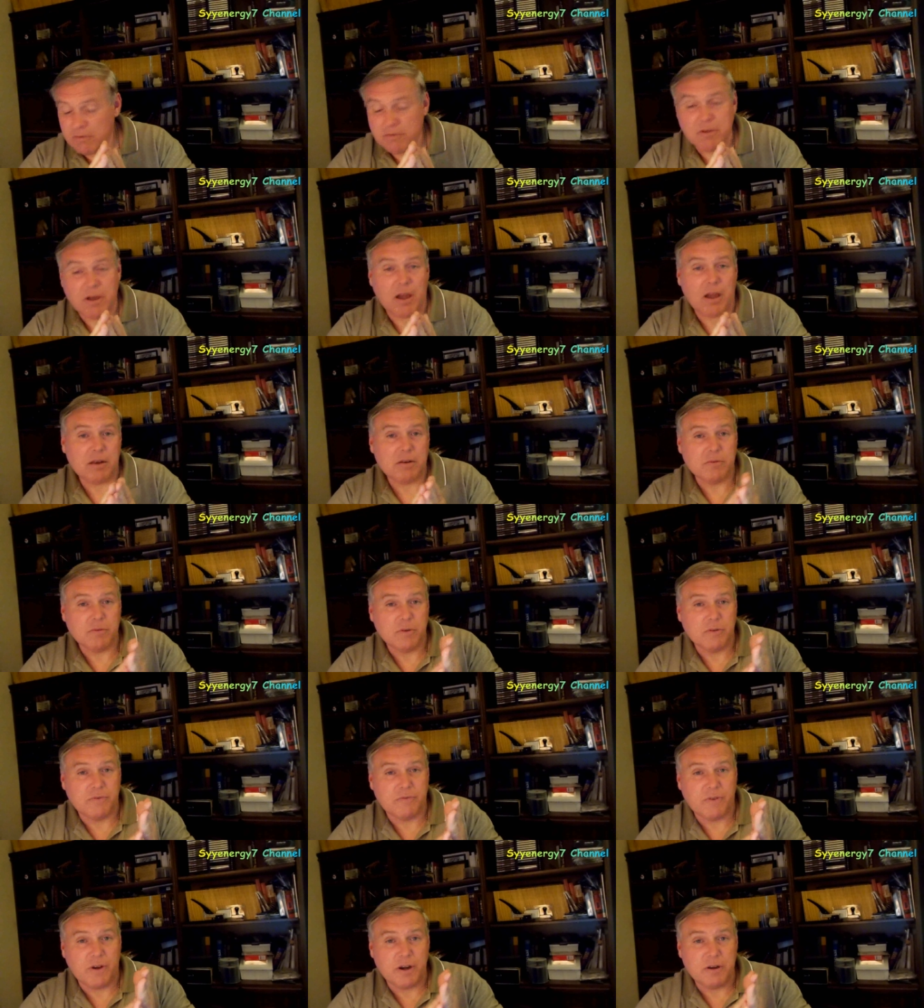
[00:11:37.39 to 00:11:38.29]
that
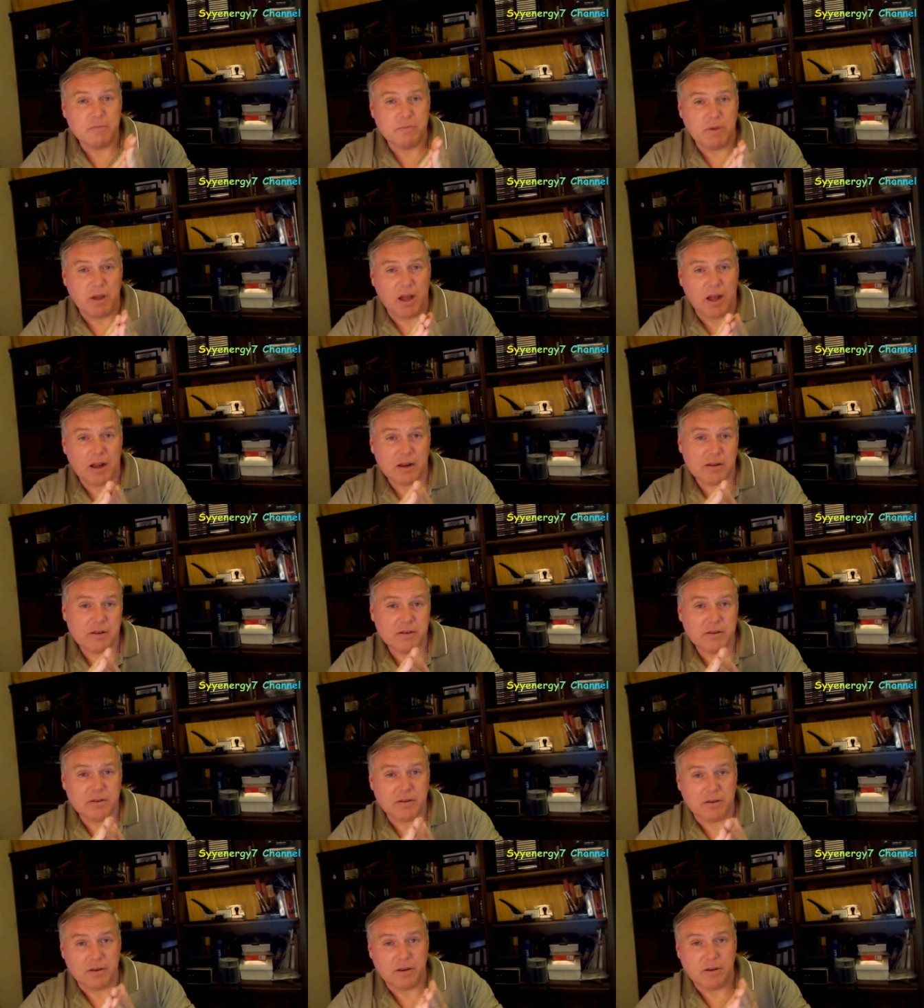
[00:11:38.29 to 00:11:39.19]
will fight him back
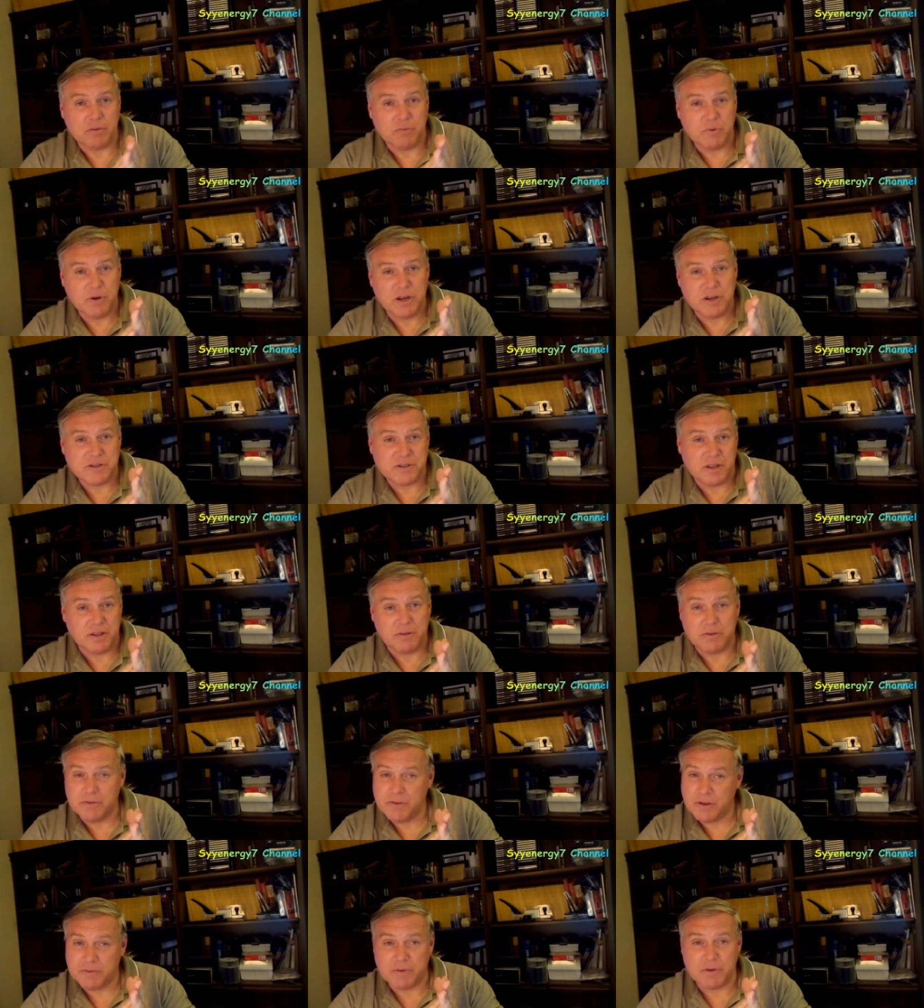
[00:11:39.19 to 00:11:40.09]
in ways they
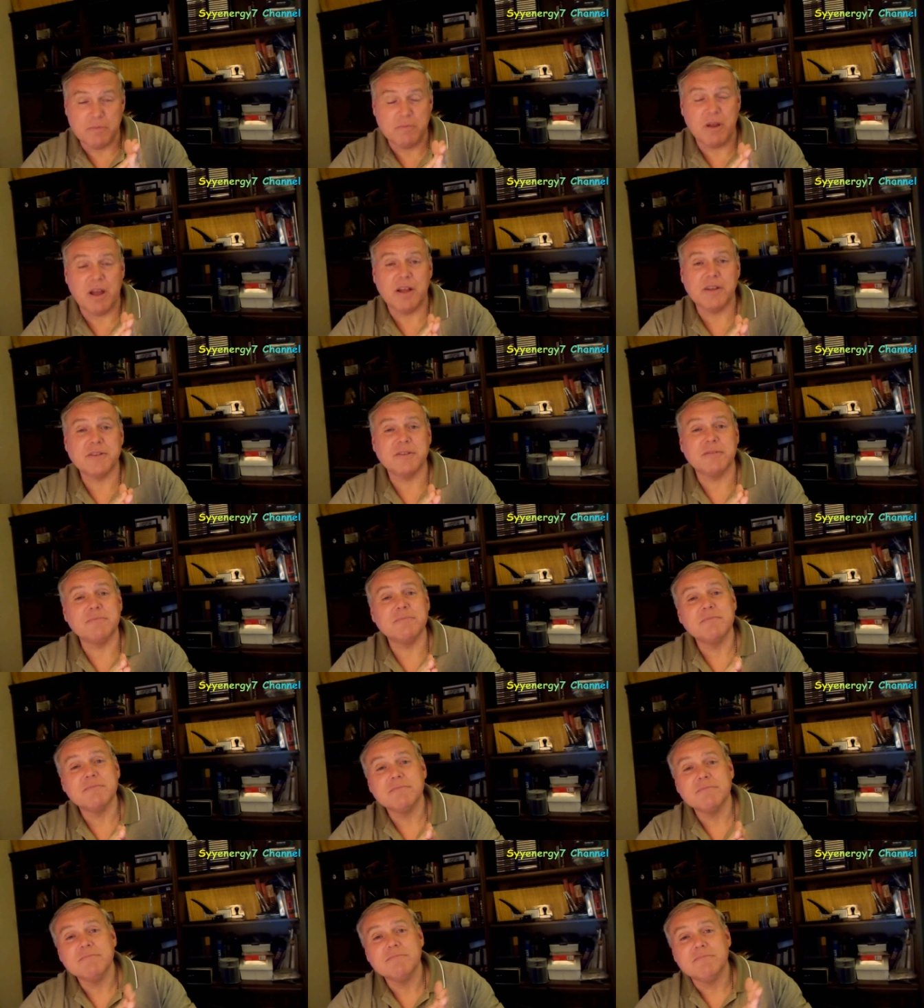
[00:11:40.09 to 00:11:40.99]
will never imagine.
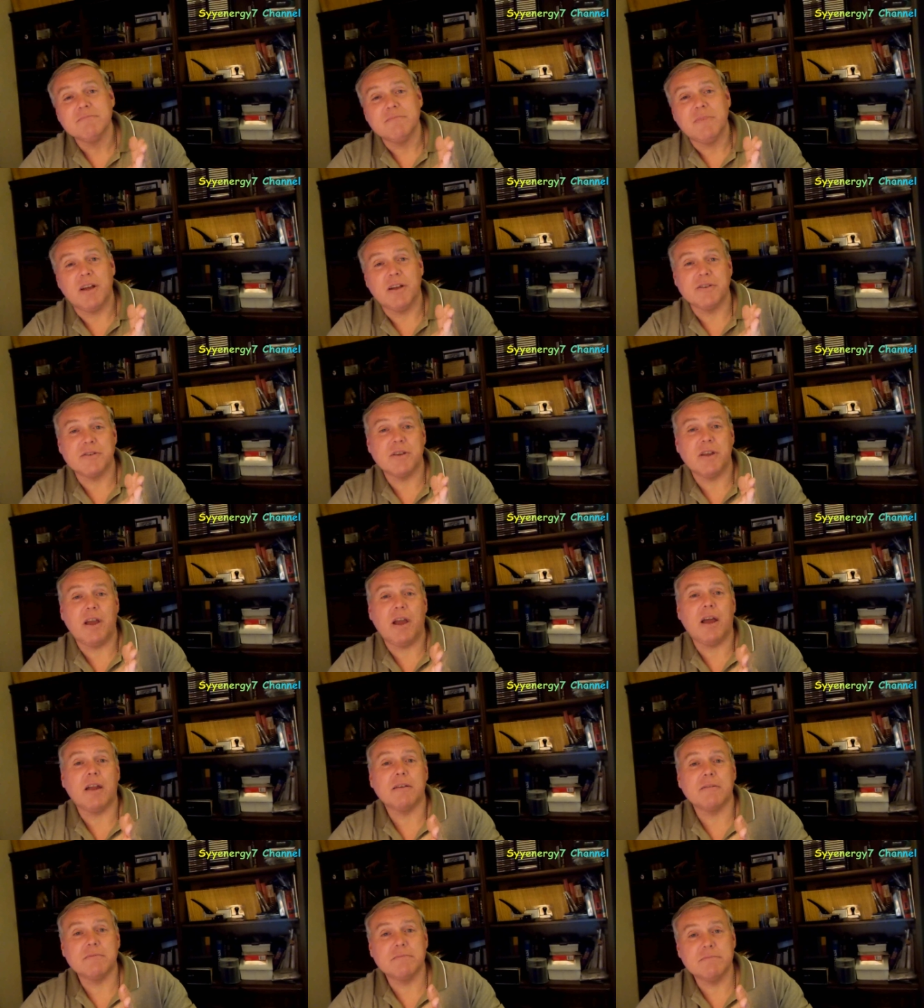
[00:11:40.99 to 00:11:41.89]
How's
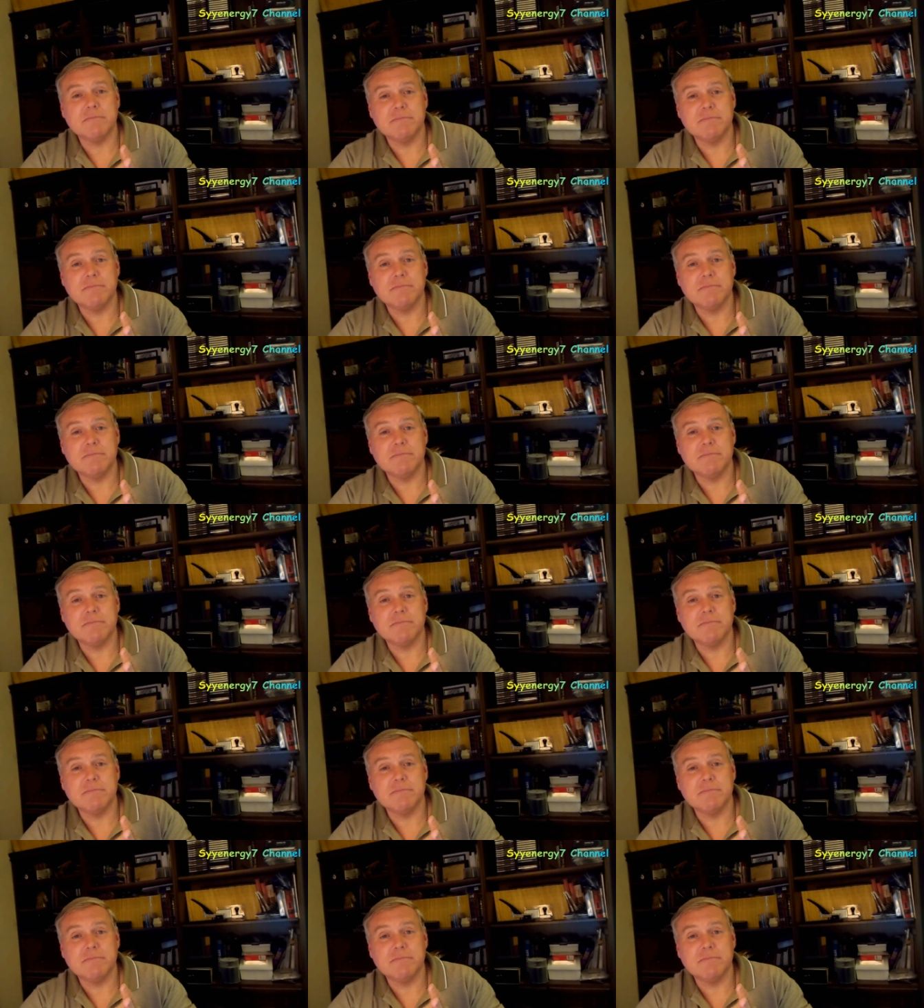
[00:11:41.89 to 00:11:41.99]
that?